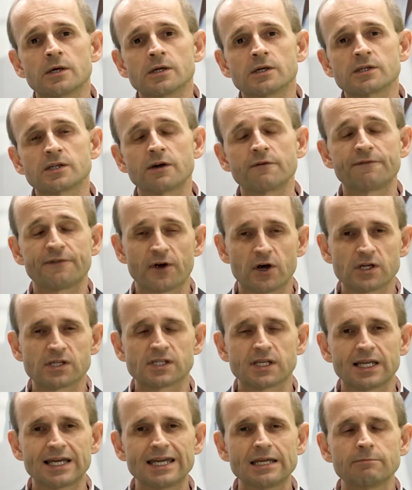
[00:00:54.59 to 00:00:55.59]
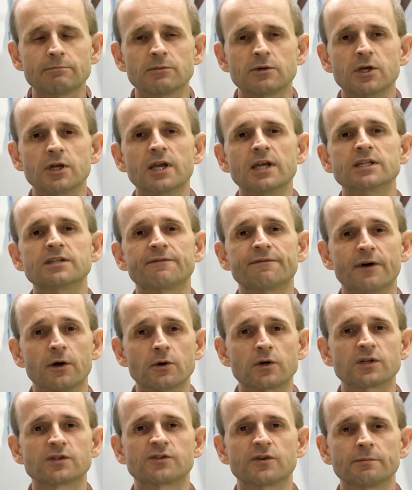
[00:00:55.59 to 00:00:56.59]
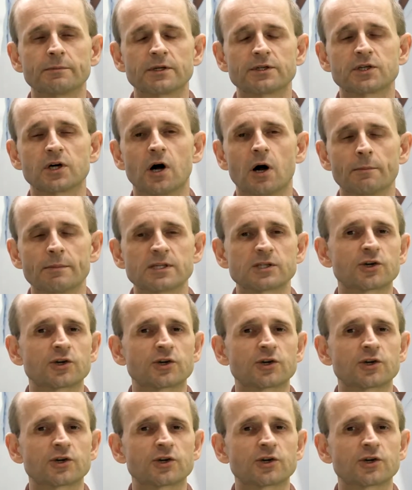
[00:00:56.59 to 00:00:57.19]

So firstly, you need to focus from the top.